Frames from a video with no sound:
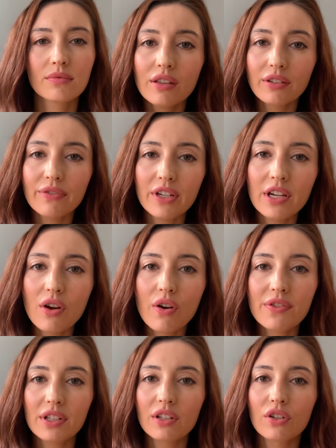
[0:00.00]
The video
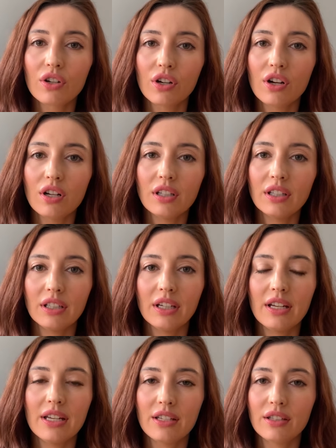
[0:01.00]
of the little girl
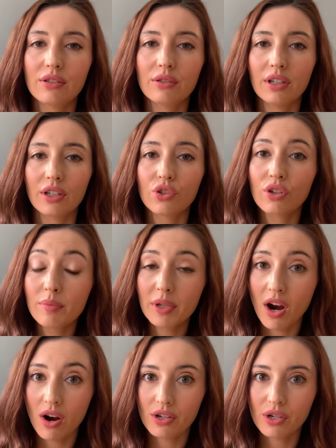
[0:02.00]
is
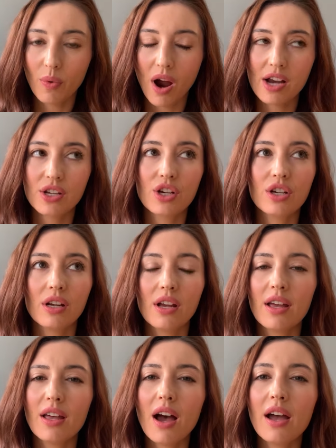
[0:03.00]
extremely hard to watch.
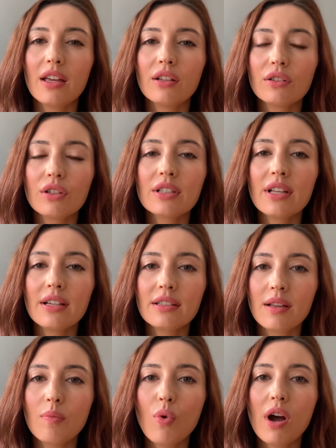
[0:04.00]
It looks like
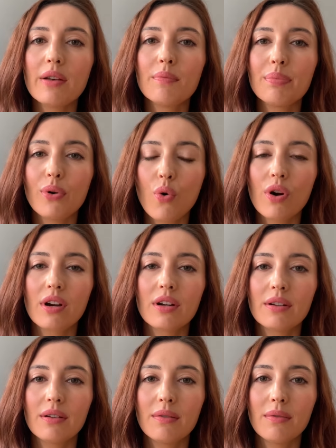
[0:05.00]
someone
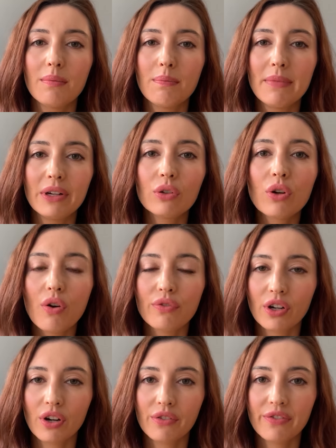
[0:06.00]
poured milk
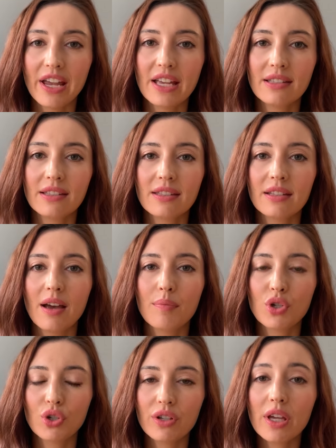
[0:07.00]
over her face. I'm
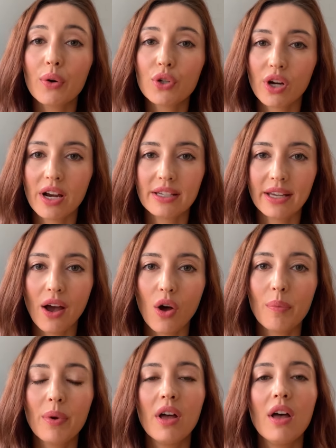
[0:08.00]
sure they were trying to
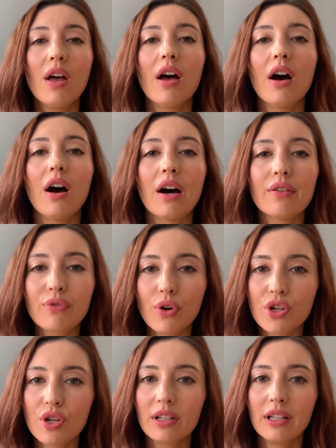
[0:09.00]
help.
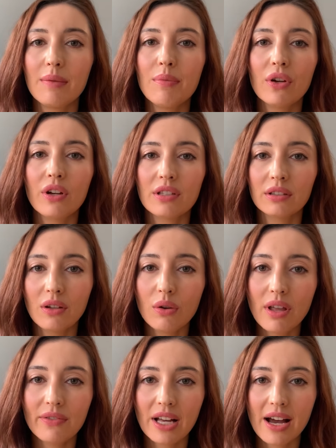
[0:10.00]
Unfortunately, milk is a
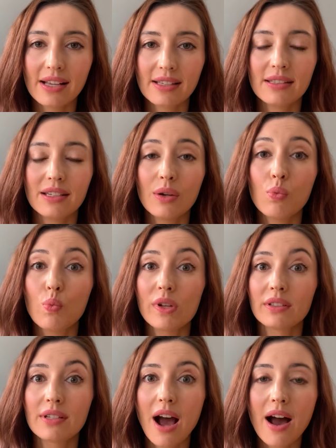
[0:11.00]
low-level acid. It
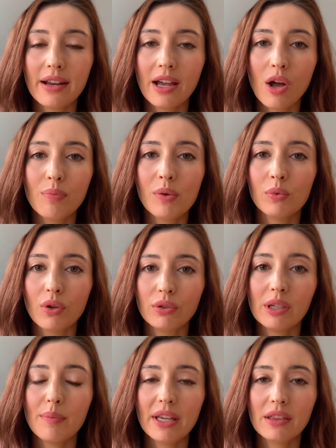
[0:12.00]
will not help. It will
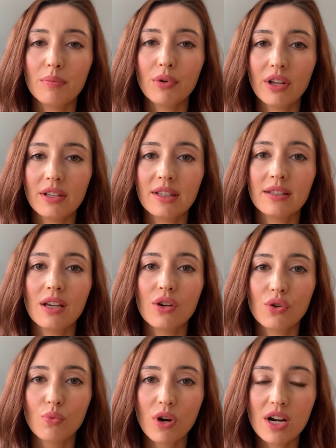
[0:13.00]
only make the burning
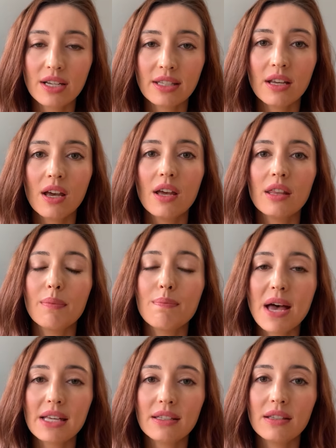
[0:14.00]
sensation worse. The
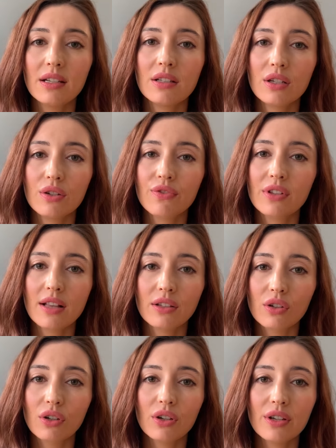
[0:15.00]
best thing to do for that
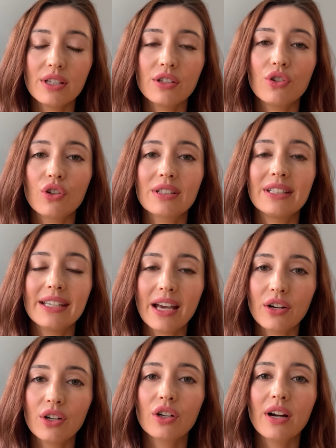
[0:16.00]
little girl is to just
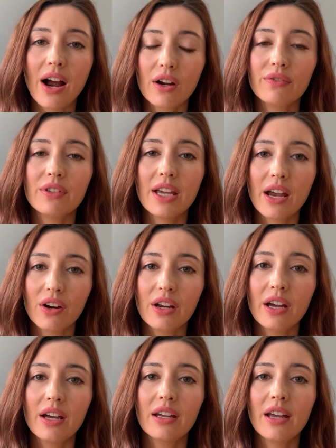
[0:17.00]
get her out of the
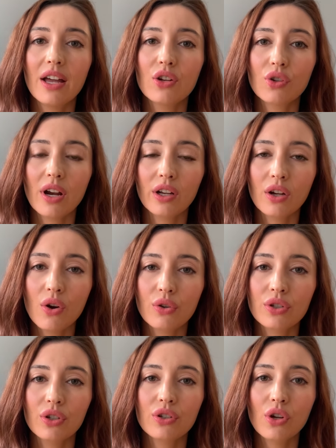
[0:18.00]
area and try to
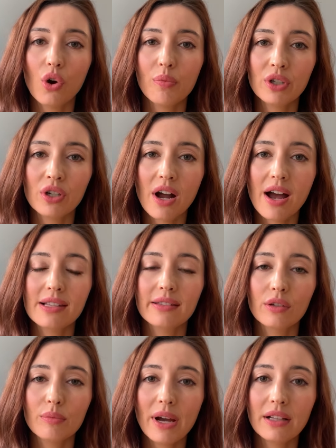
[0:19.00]
coax her to open her
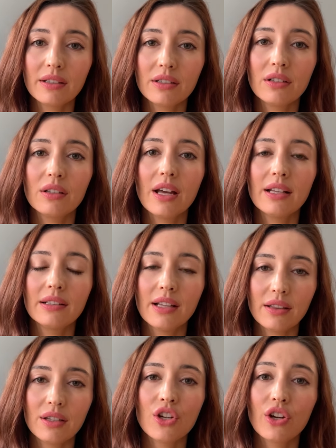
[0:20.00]
eyes little by little and
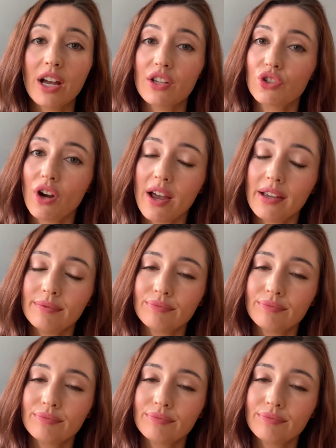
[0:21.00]
let the tear gas dry.